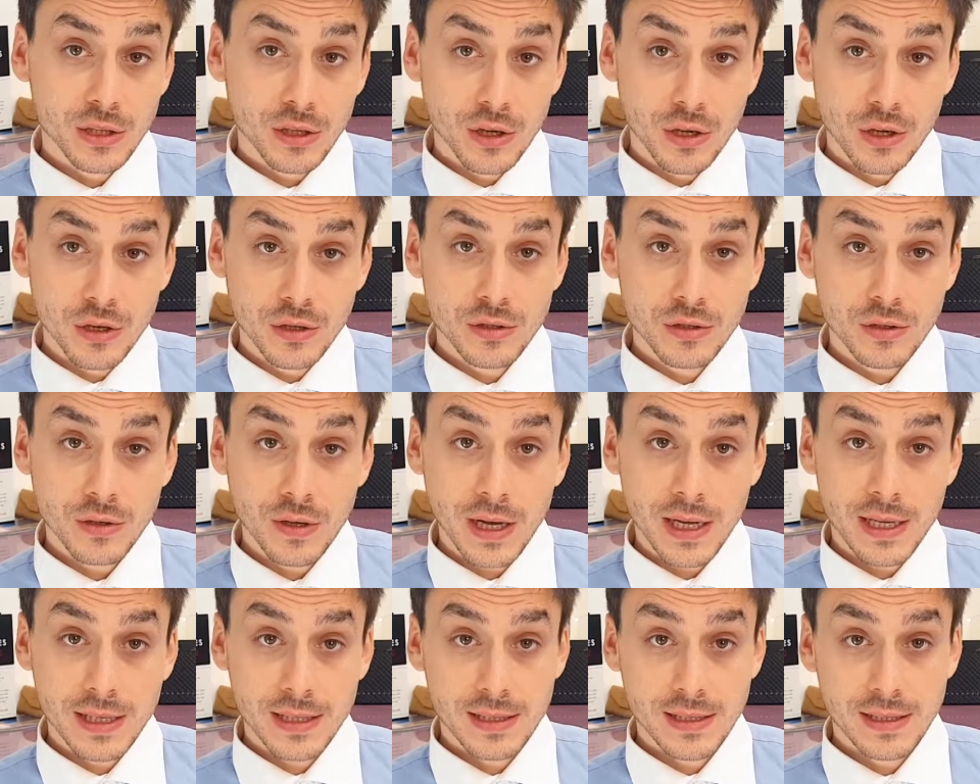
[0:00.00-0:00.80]
also
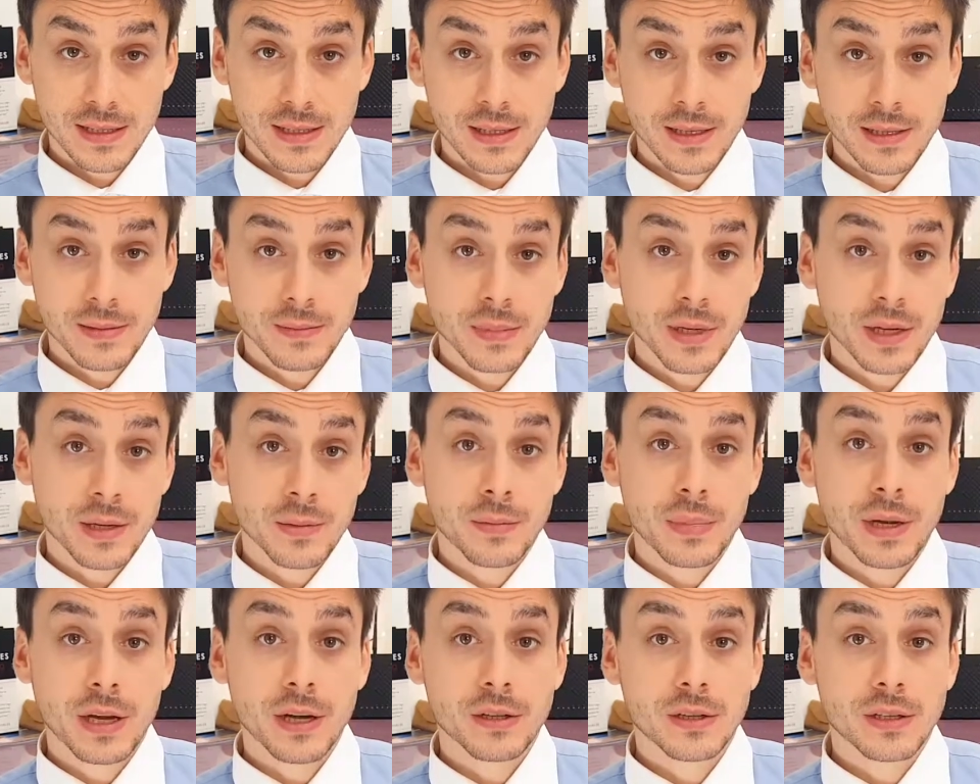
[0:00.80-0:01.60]
ask them
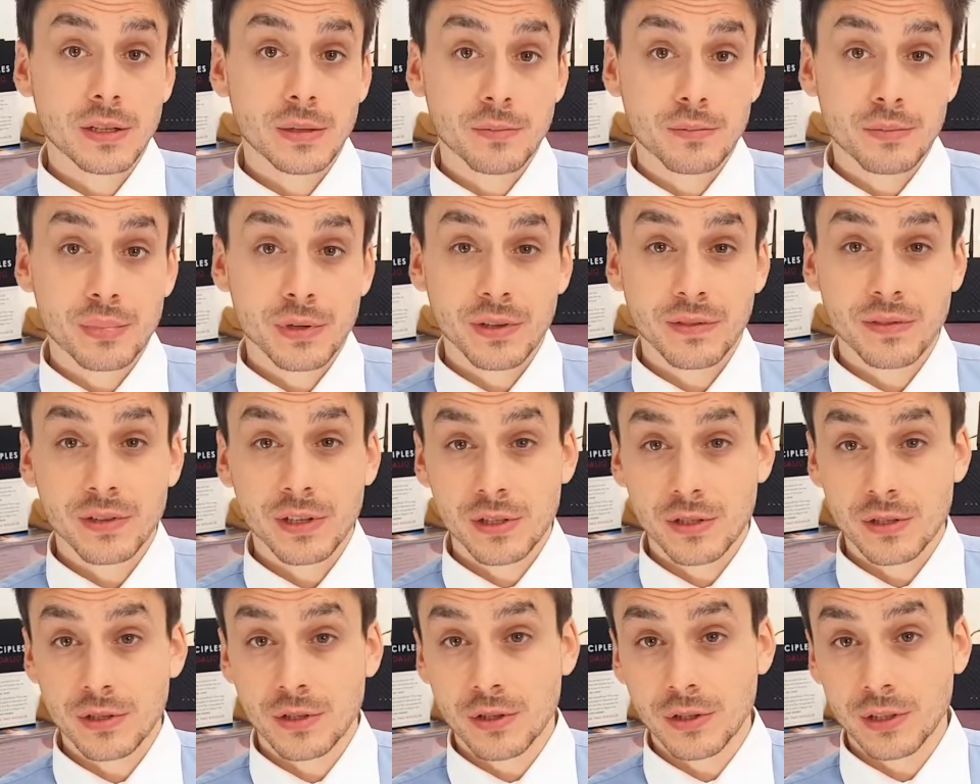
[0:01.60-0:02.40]
about the
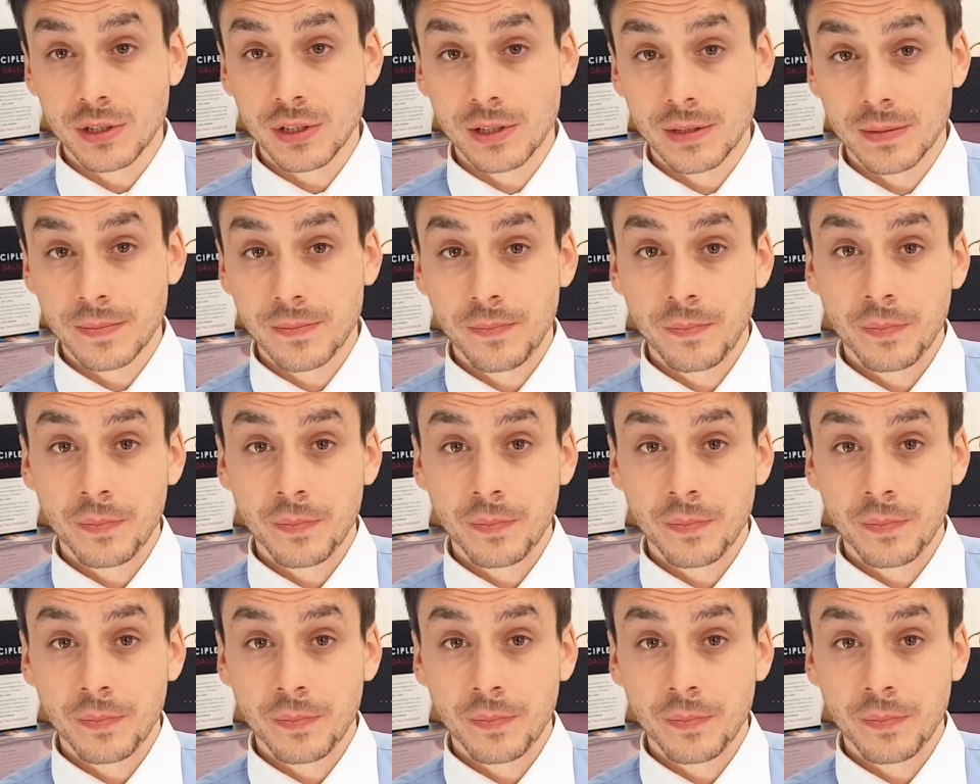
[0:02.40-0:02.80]
previous order.